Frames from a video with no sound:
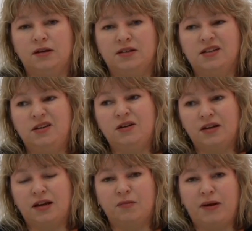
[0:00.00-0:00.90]
until you
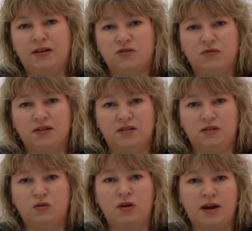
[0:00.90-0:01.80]
can get the balance right
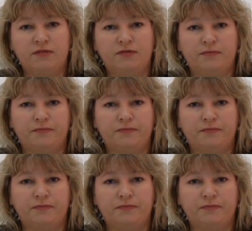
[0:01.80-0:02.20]
in your life.